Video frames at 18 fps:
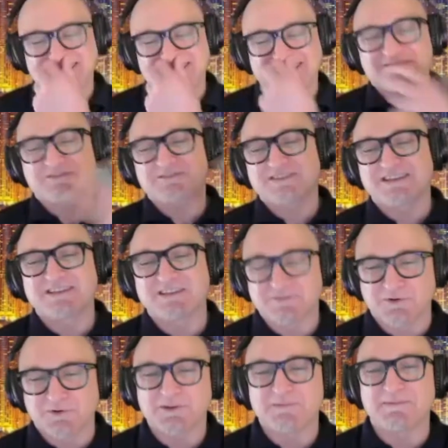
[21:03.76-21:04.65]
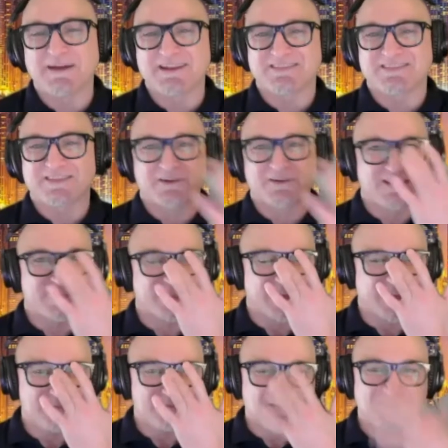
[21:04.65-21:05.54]
interesting to talk about it, though, I
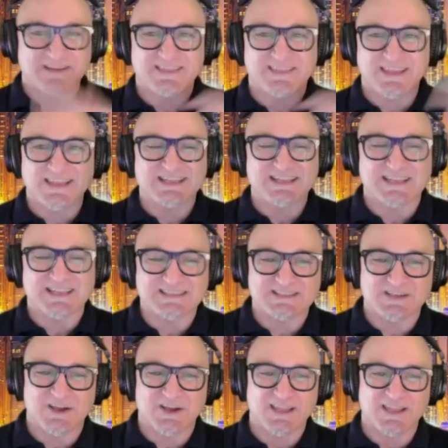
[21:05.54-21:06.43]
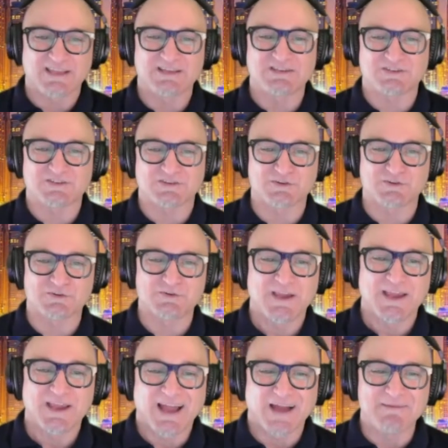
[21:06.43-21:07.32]
think, because I think it does tie into,
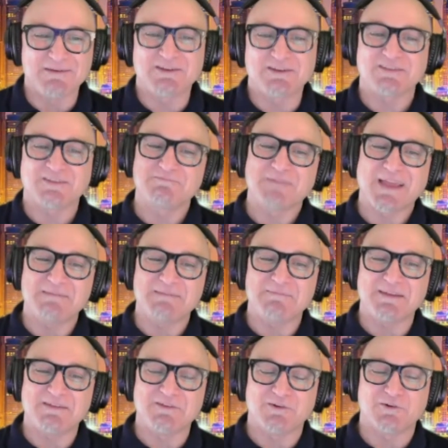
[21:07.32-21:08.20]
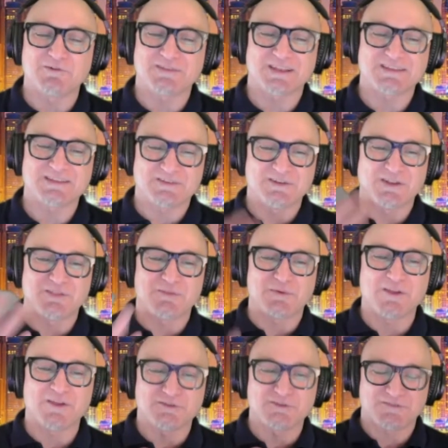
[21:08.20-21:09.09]
I mean, because maybe the
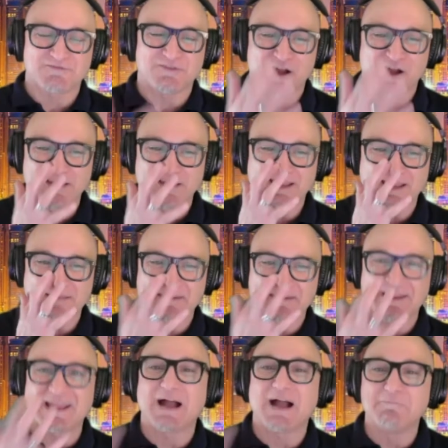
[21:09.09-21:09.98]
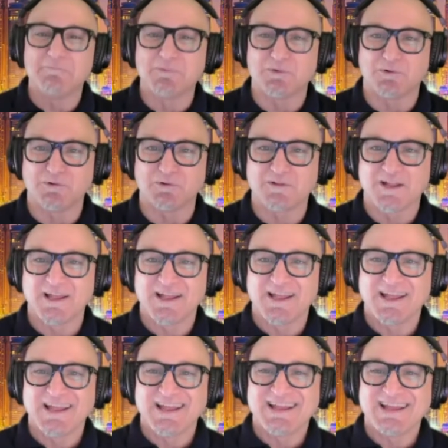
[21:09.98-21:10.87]
way you're defining being humble,
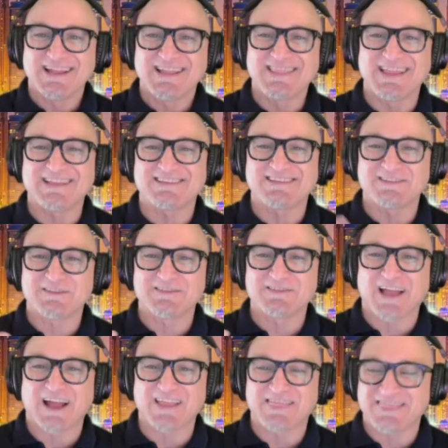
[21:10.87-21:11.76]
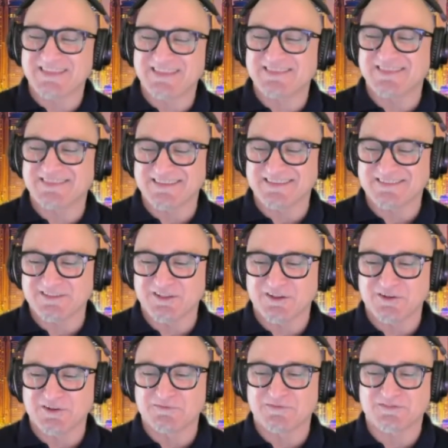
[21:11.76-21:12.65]
I think that there's a
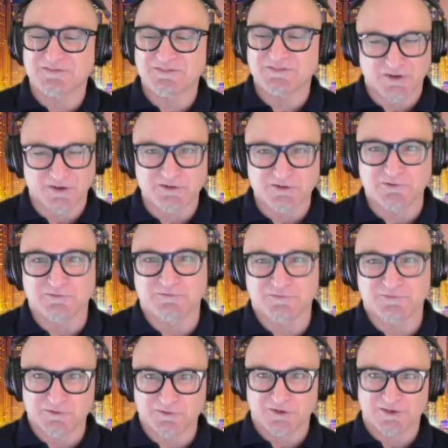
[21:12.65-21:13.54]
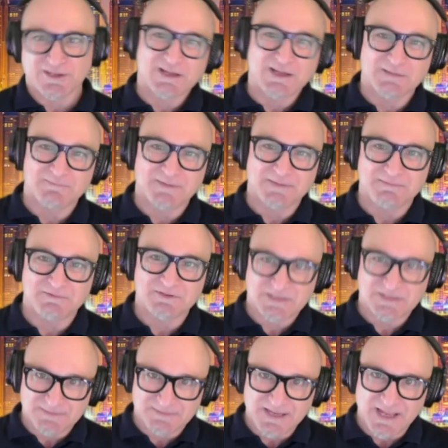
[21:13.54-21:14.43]
lot of struggle for a lot of younger people
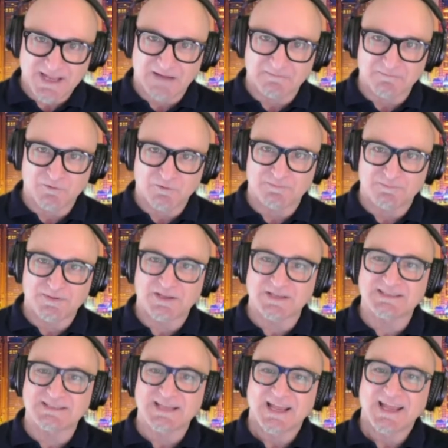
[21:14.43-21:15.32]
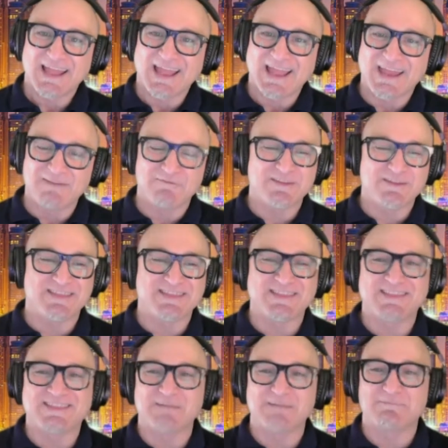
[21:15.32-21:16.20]
to be humble because
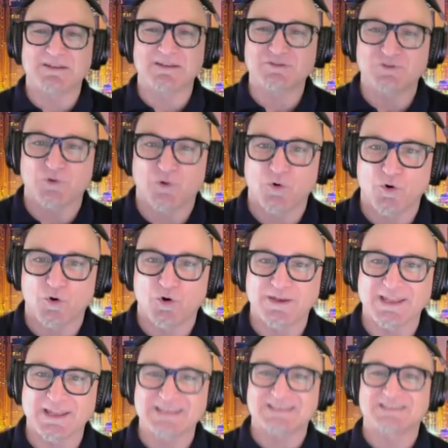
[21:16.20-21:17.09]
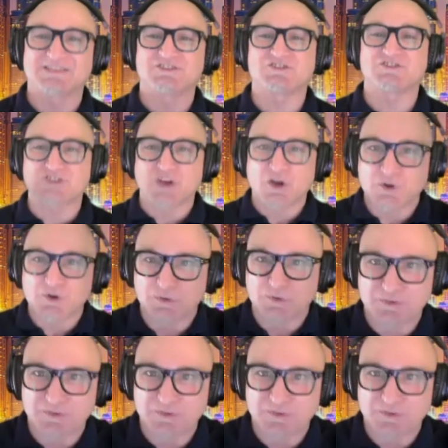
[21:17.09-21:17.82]
everything that they're being taught is to show